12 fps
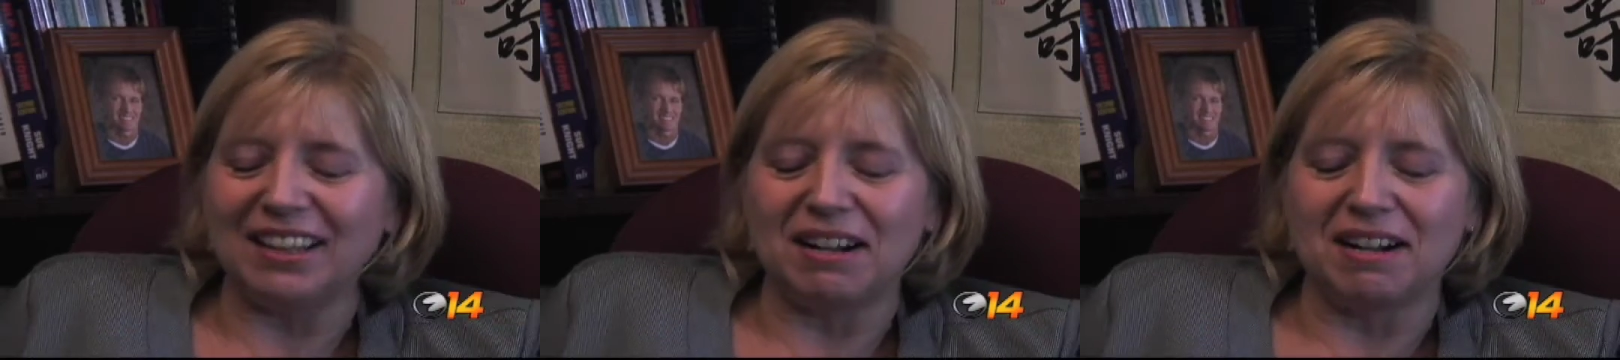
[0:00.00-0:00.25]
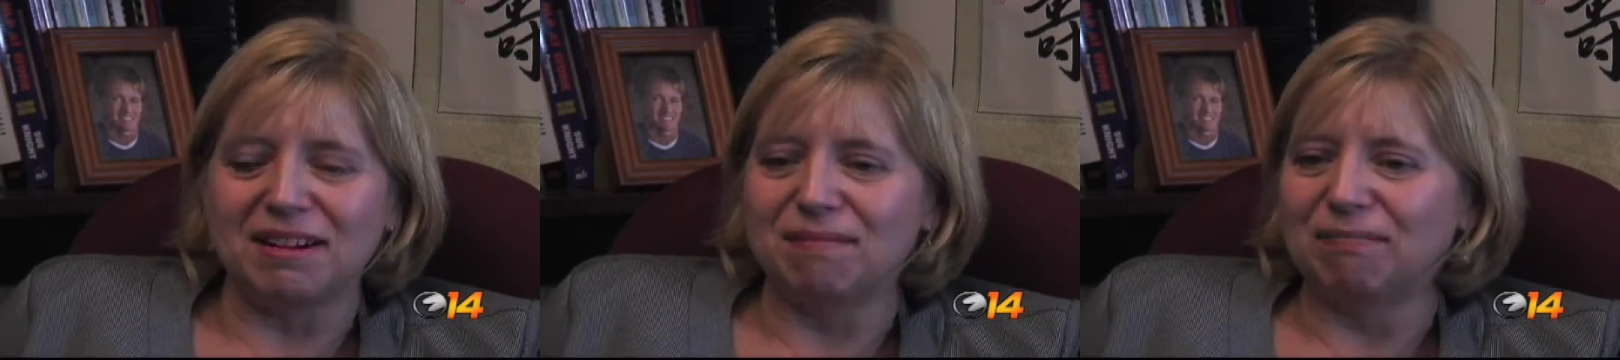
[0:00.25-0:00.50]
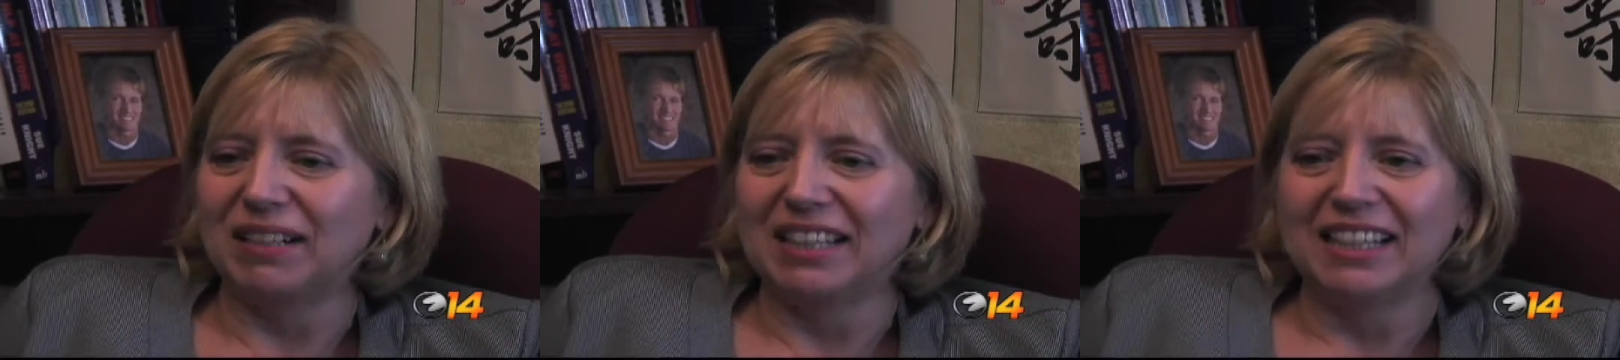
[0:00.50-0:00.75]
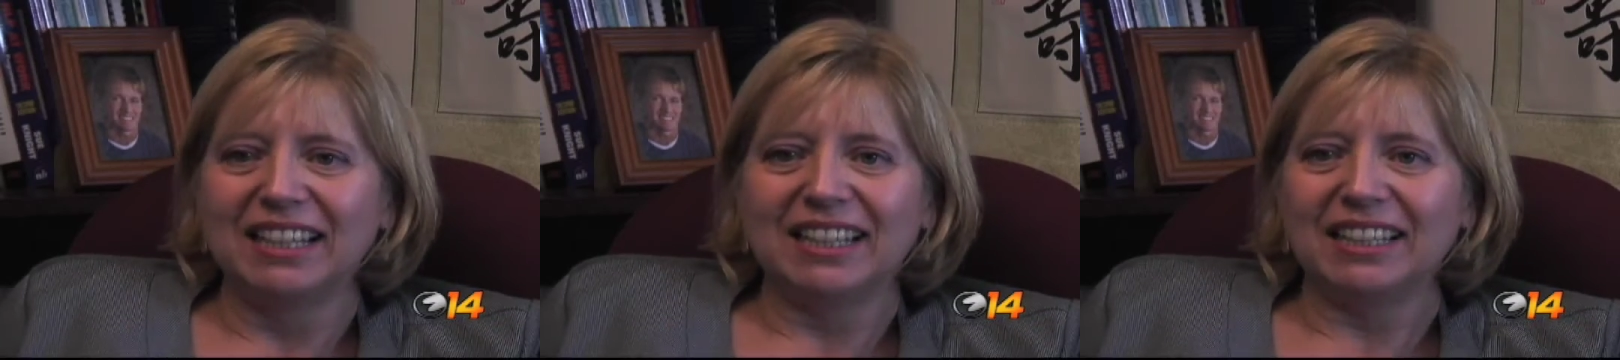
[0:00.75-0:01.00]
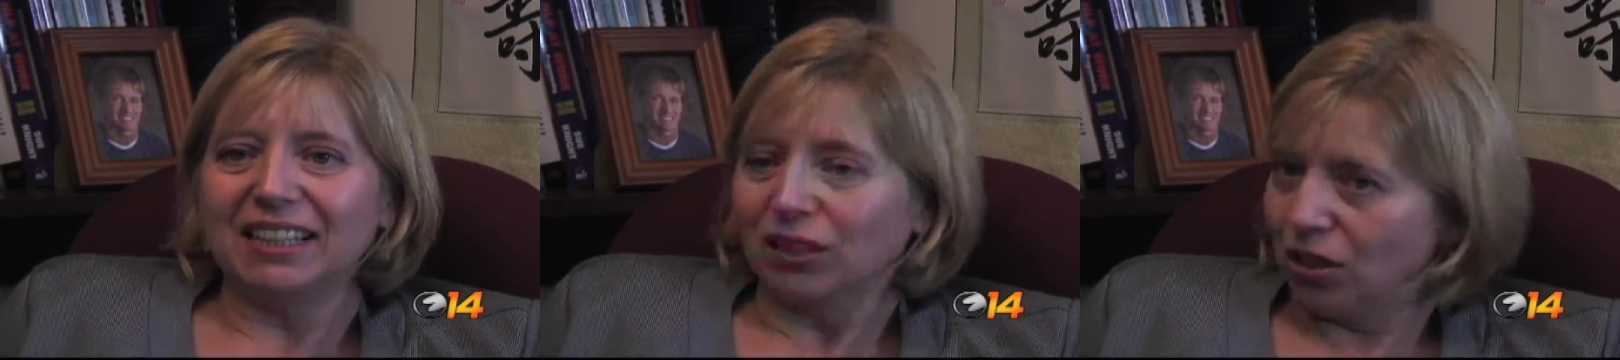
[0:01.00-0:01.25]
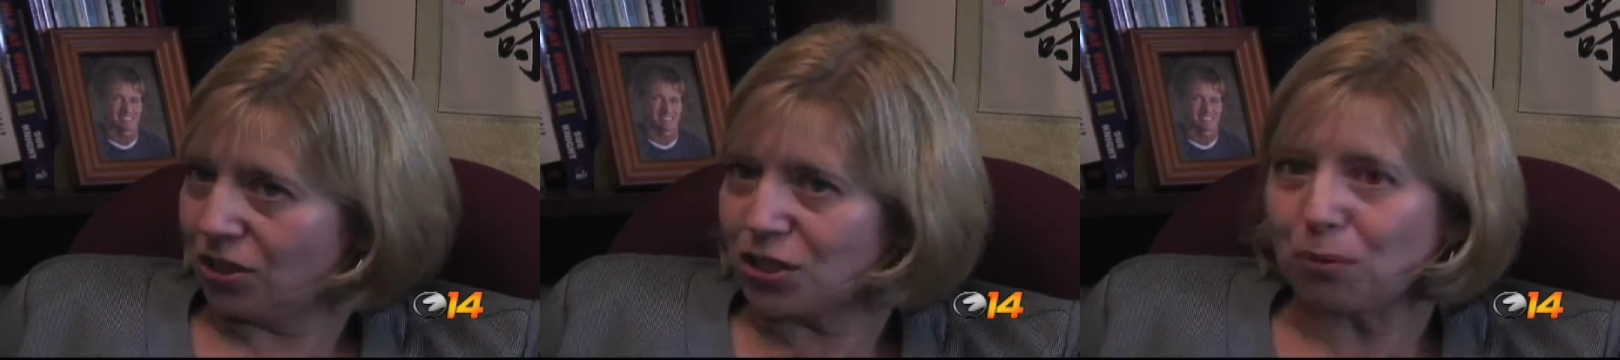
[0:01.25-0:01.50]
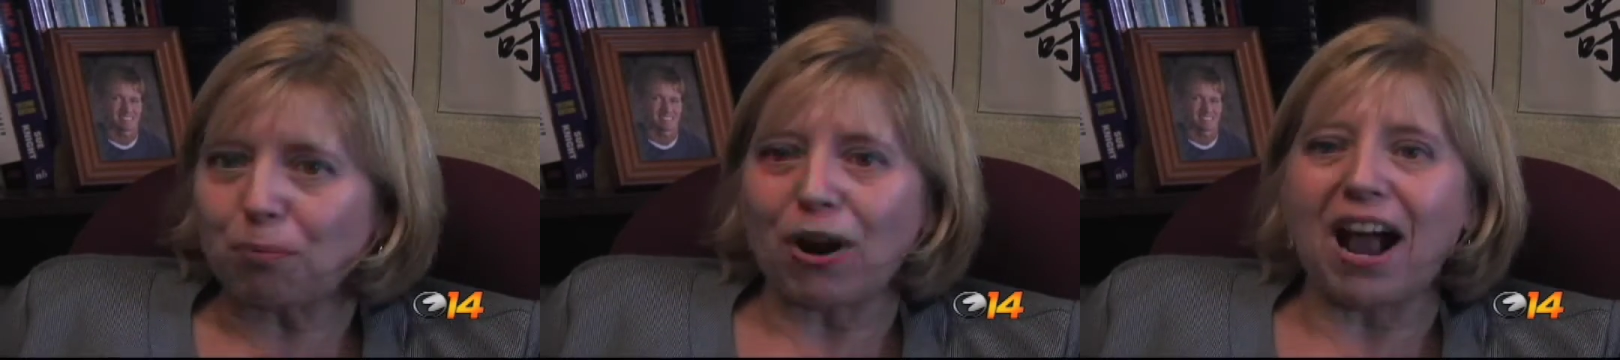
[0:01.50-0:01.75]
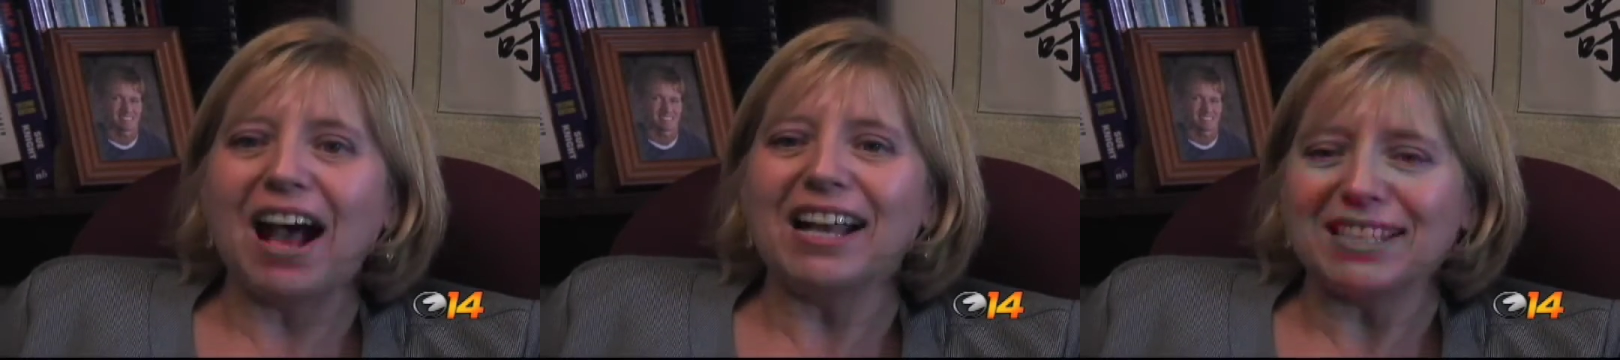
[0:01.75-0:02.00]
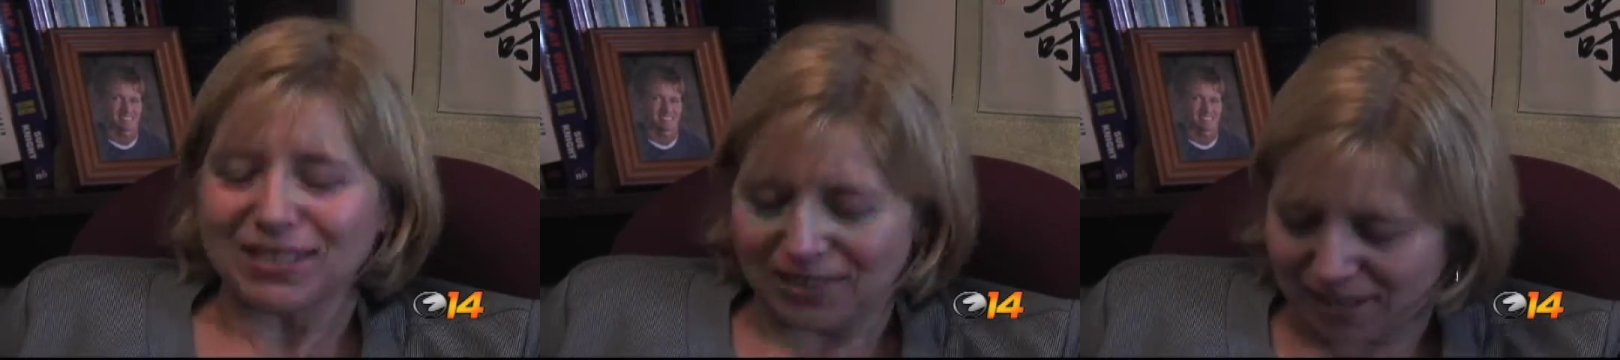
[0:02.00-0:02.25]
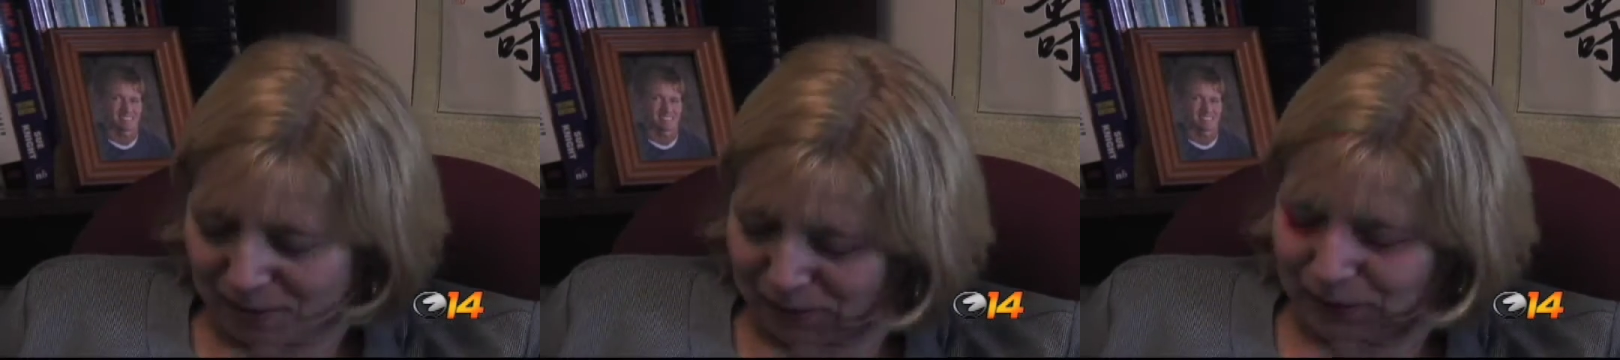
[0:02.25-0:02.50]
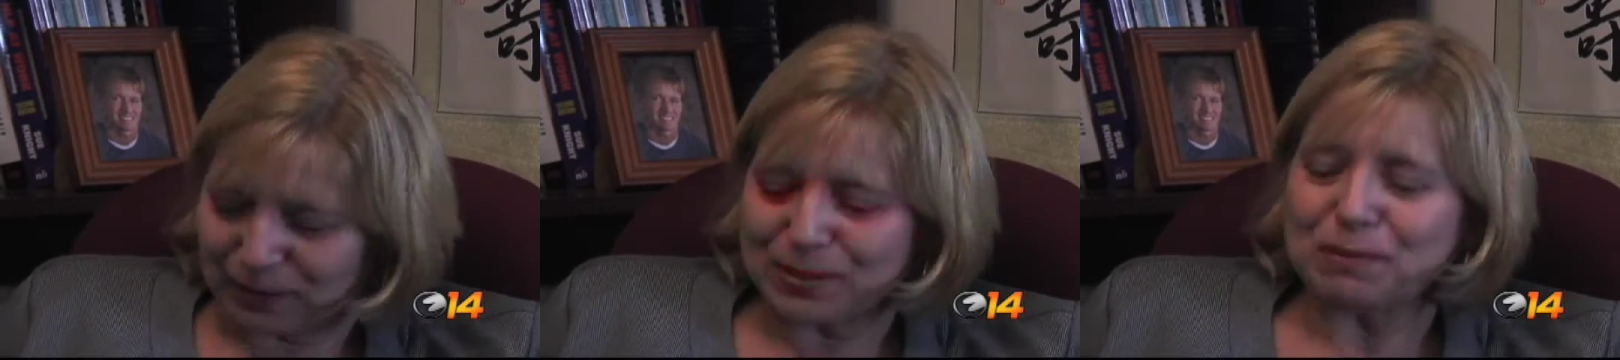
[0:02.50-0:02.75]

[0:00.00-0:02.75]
Um, little surprised. They were a little